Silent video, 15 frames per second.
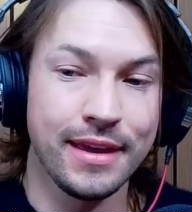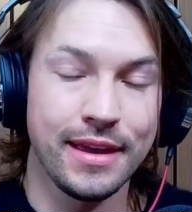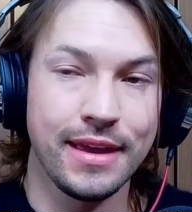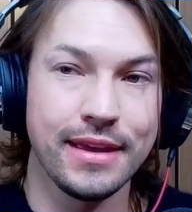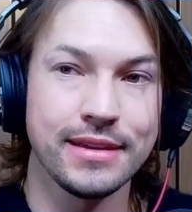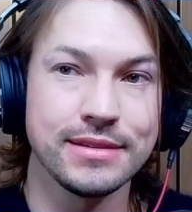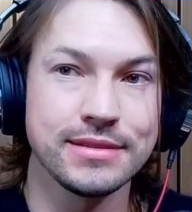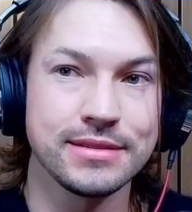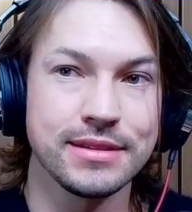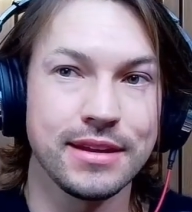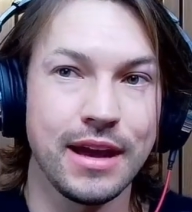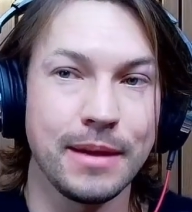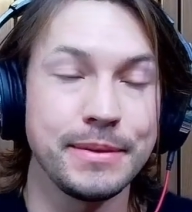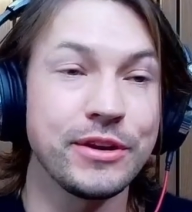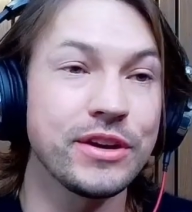is
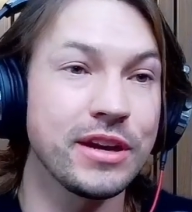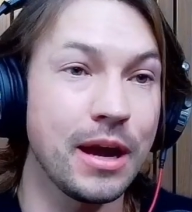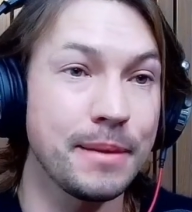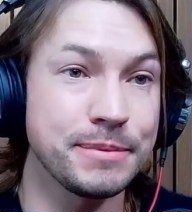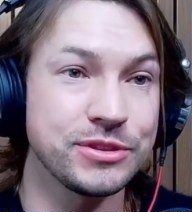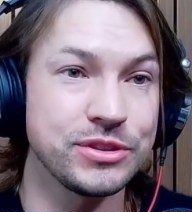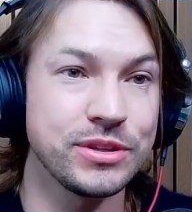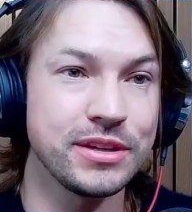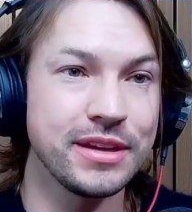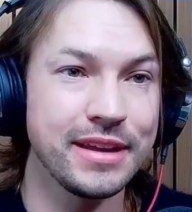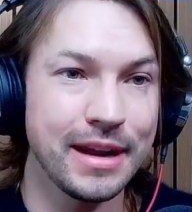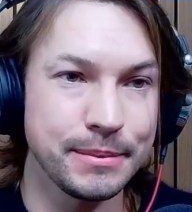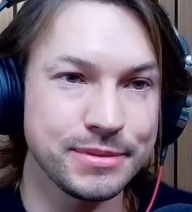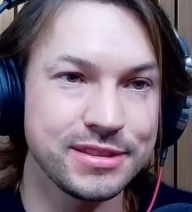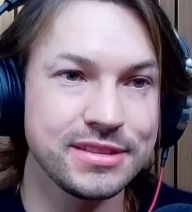I'm hearing an opportunity, and
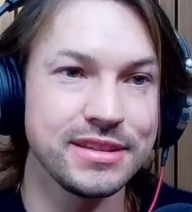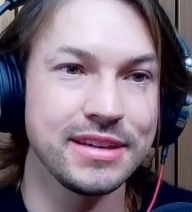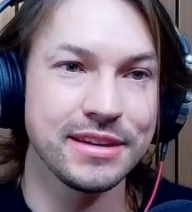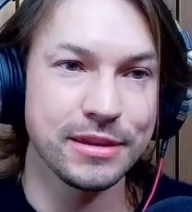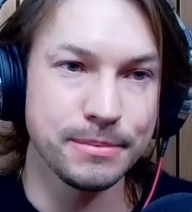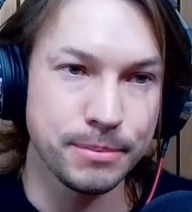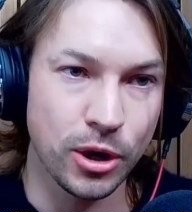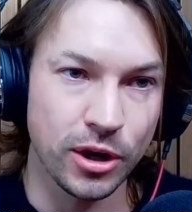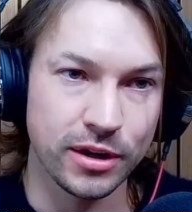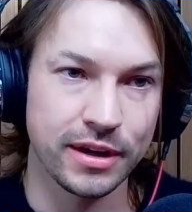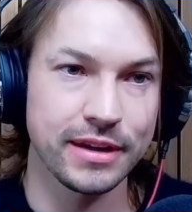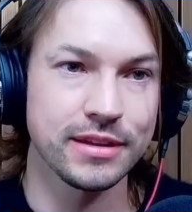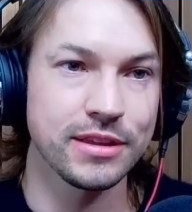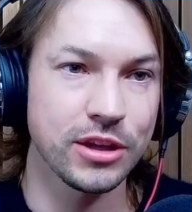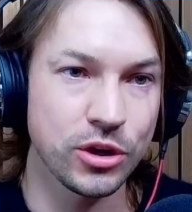I'm seeing the bar
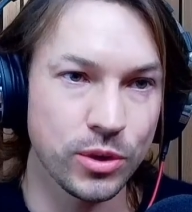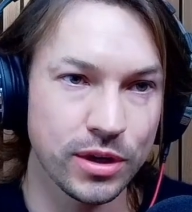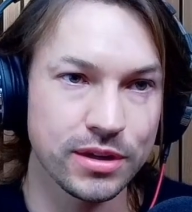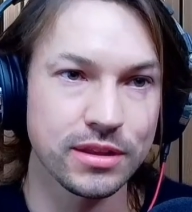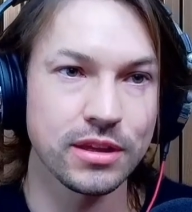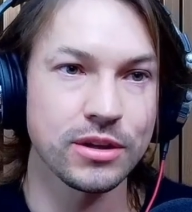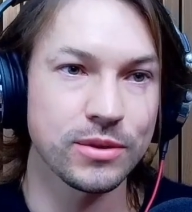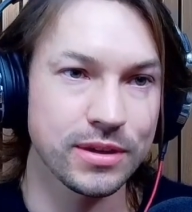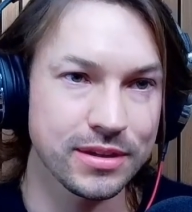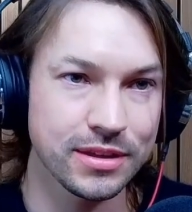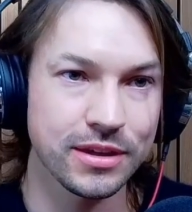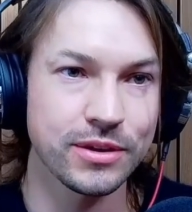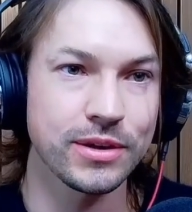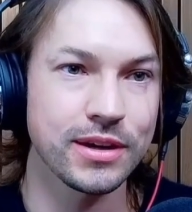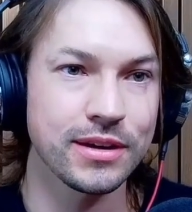get lower and lower and
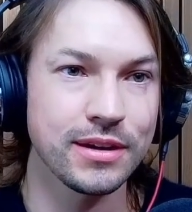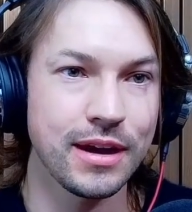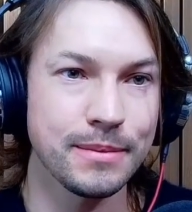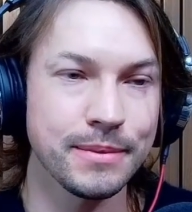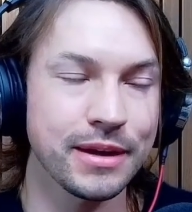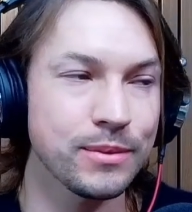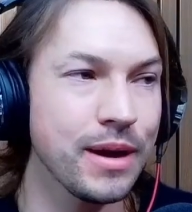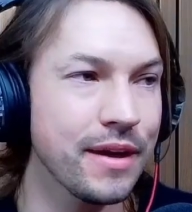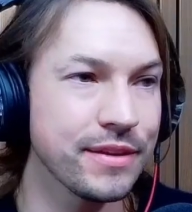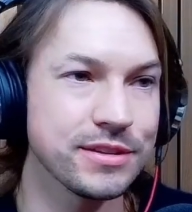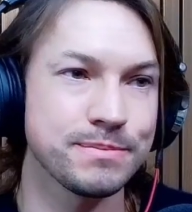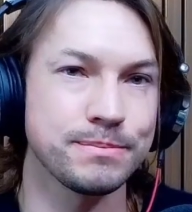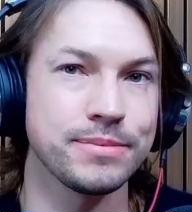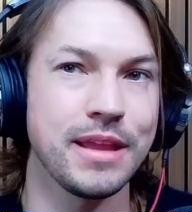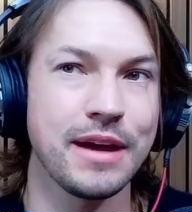lower. I'm like, wow, this
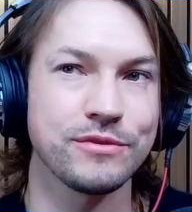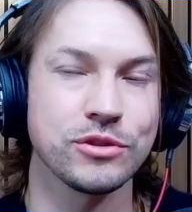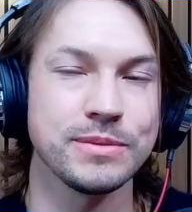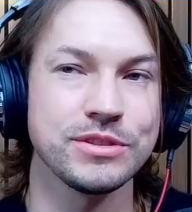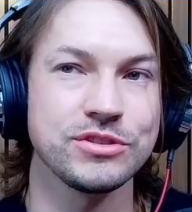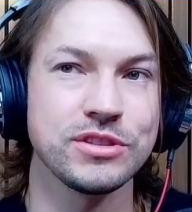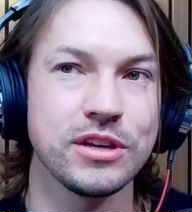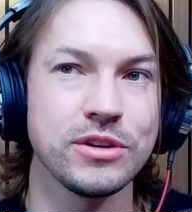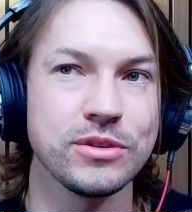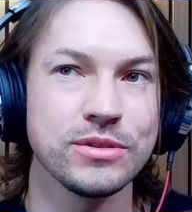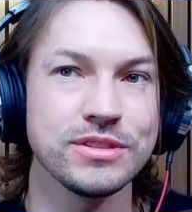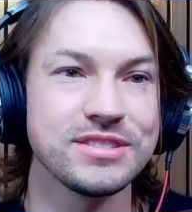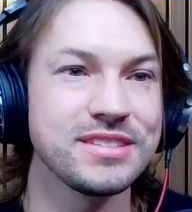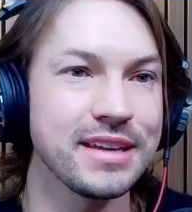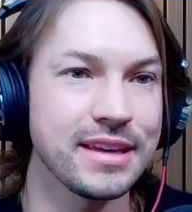platform is so
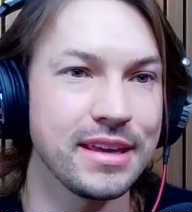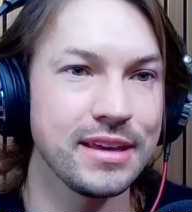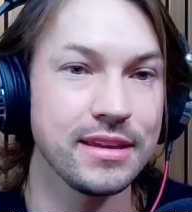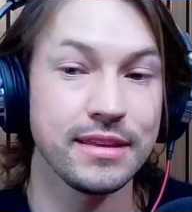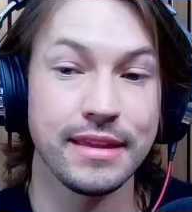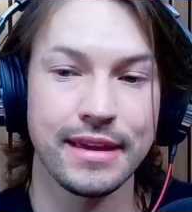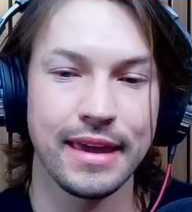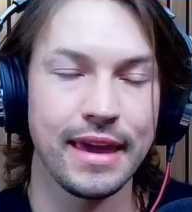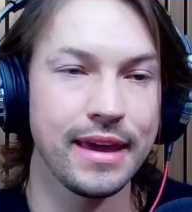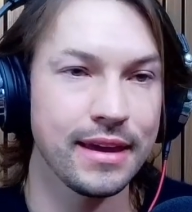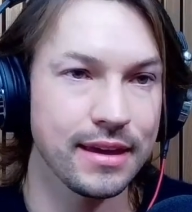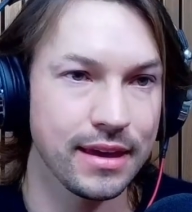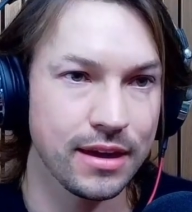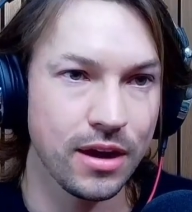sticky. They can't get